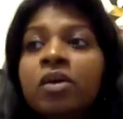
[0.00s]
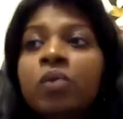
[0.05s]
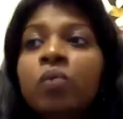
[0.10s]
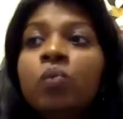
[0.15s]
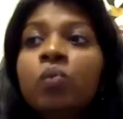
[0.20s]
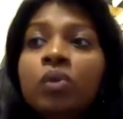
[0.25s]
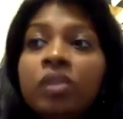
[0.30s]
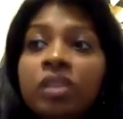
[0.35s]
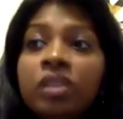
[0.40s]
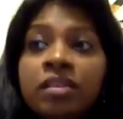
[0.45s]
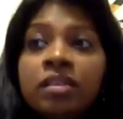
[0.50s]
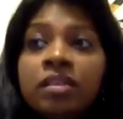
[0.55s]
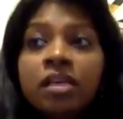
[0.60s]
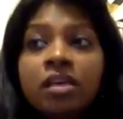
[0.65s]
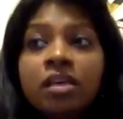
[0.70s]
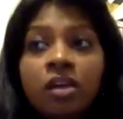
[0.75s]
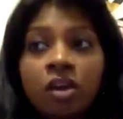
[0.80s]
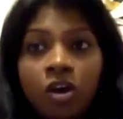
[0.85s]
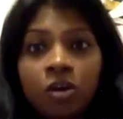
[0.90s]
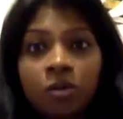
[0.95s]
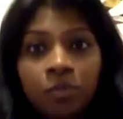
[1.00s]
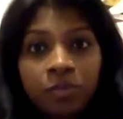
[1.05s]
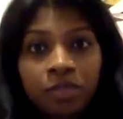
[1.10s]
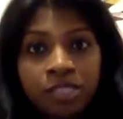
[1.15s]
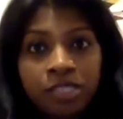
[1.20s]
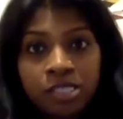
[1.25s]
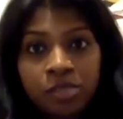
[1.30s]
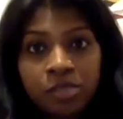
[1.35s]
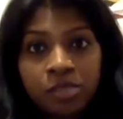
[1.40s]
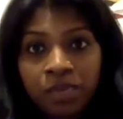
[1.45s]
within the
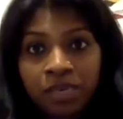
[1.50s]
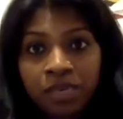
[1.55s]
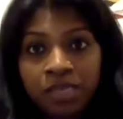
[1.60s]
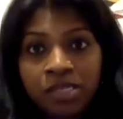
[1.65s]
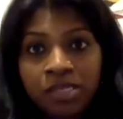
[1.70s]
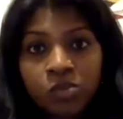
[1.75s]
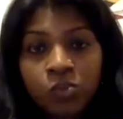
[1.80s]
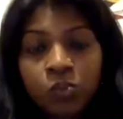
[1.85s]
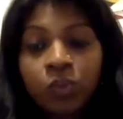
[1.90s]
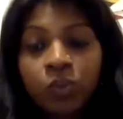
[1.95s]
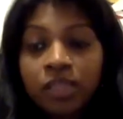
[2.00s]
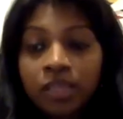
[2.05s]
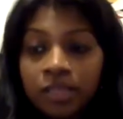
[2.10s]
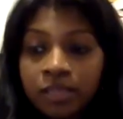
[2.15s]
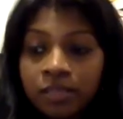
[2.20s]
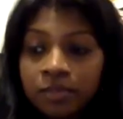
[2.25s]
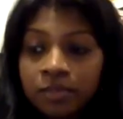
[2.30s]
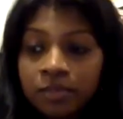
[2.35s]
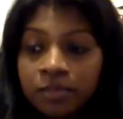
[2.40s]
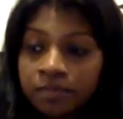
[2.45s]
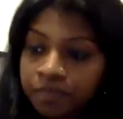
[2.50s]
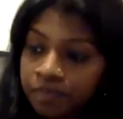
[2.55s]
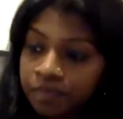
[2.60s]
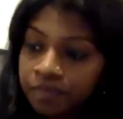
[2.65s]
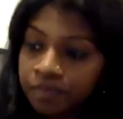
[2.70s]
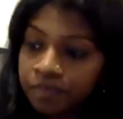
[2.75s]
corporate space, within